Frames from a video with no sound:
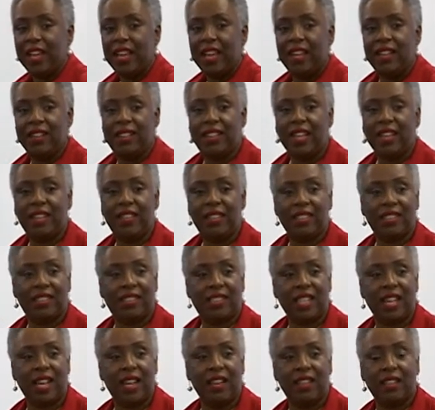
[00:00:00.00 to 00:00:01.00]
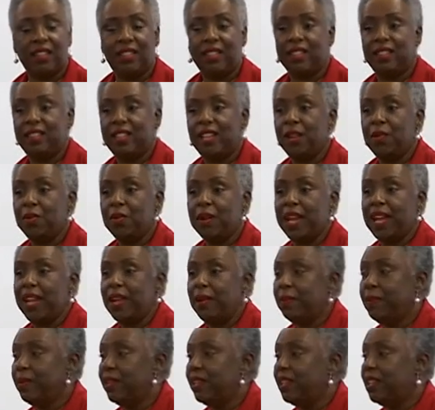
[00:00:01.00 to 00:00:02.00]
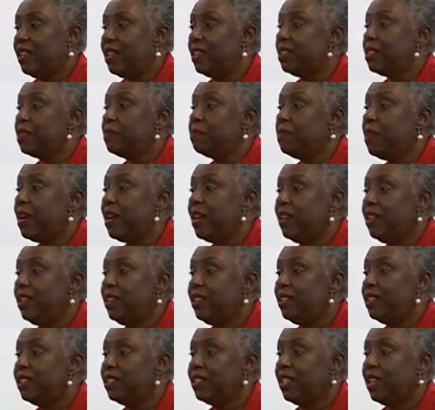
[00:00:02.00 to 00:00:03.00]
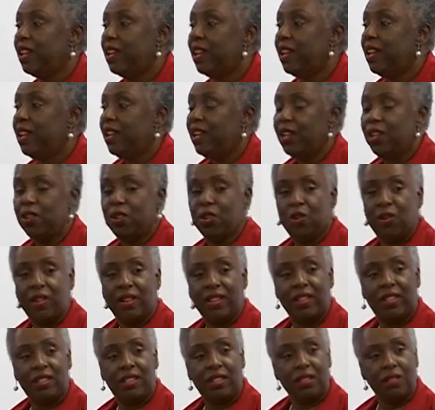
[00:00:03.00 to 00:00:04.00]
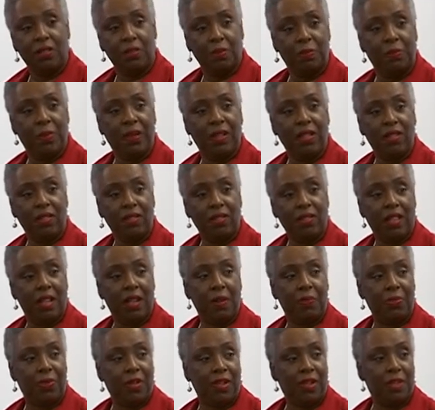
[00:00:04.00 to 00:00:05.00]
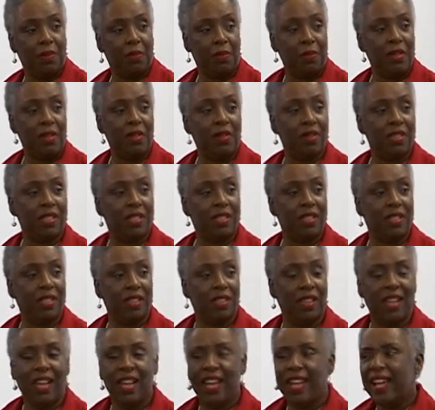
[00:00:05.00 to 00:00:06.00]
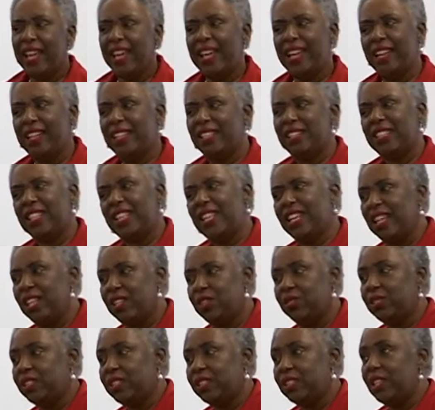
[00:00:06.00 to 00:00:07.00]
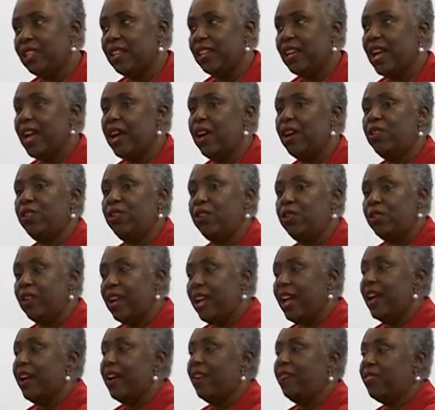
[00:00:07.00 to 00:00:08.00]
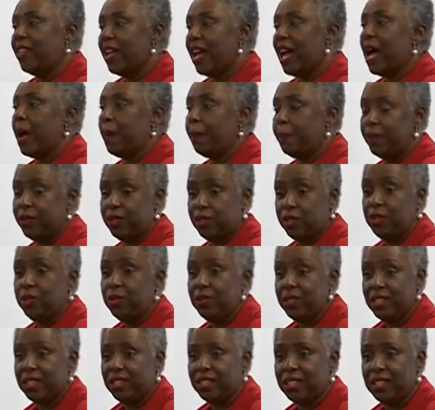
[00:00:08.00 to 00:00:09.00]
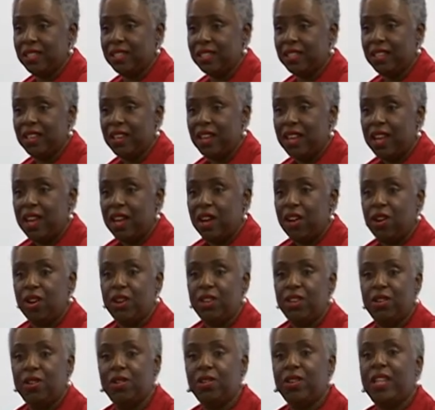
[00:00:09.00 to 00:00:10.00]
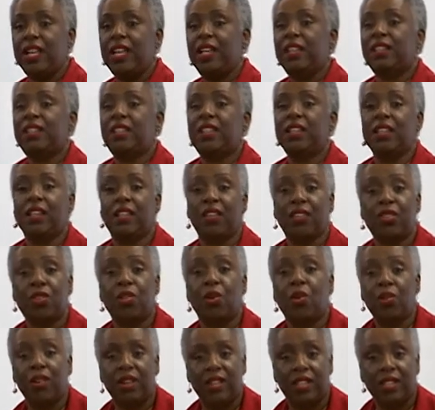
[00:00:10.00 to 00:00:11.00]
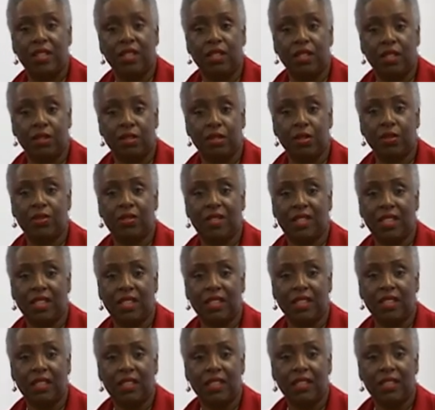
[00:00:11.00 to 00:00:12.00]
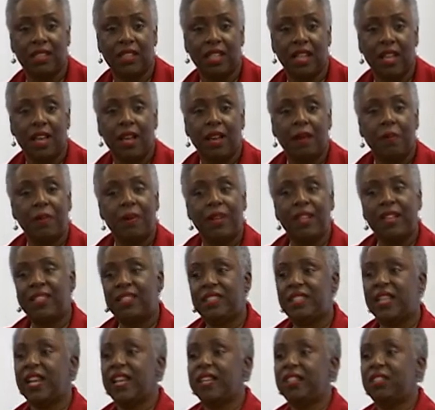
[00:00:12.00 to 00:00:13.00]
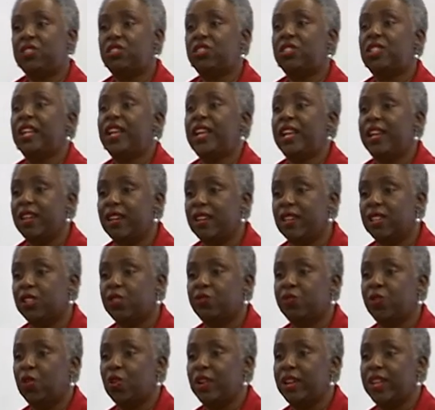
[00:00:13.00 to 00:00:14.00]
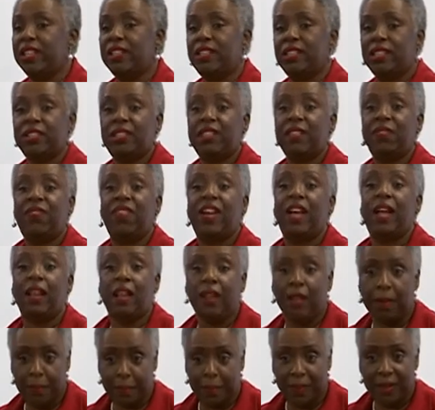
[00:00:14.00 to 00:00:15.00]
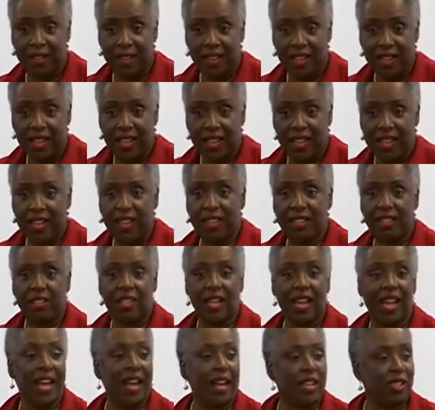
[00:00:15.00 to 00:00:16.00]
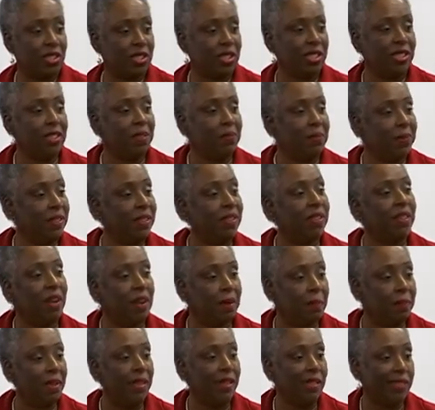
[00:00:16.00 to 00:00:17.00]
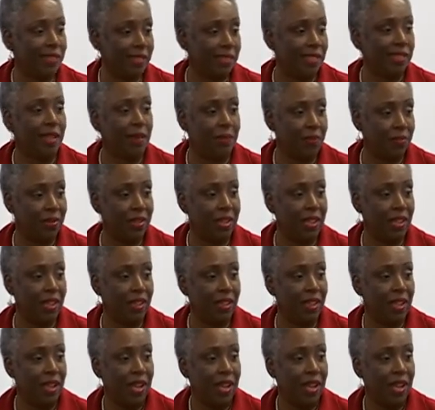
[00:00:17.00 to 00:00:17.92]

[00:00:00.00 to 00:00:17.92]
And they decided that they were able to get monies in order to build up the community. And it's interesting how you have the opportunity or you get the authority to do things, but it takes years for it to develop into actually becoming something.